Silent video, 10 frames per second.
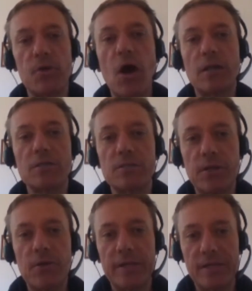all the odds.
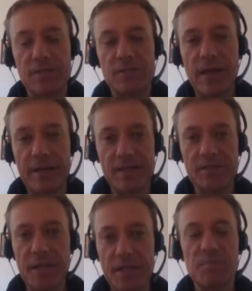You know, I just
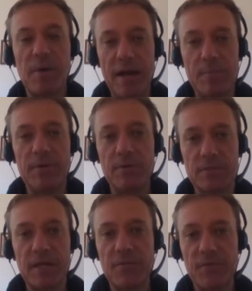get inspired by
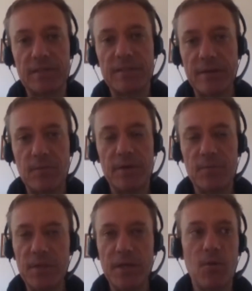those kind of things. Like
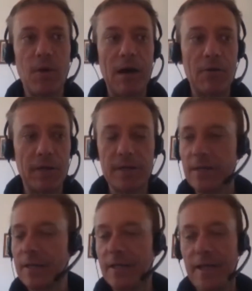when they go out and
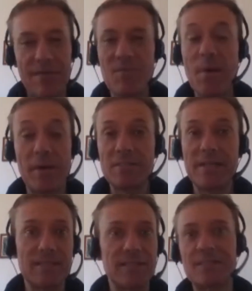everybody
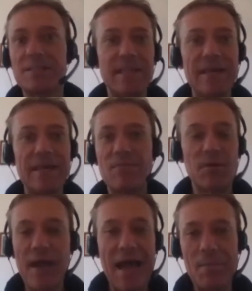says this is never
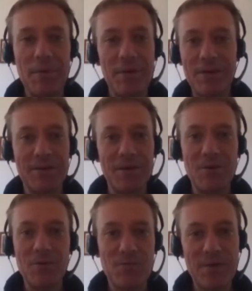going to happen,
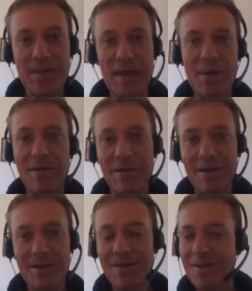you know, forget
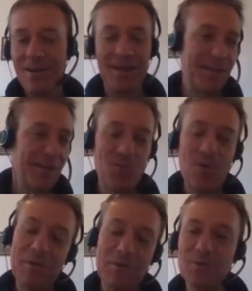about it, and then they
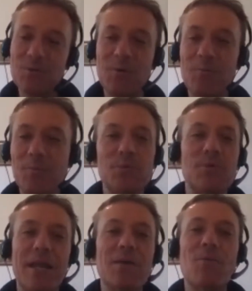go out and do it
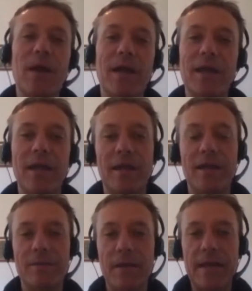anyway,
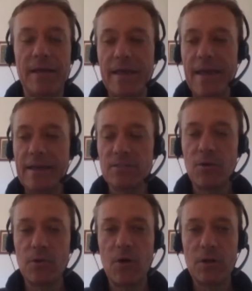and against
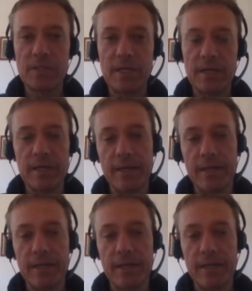all odds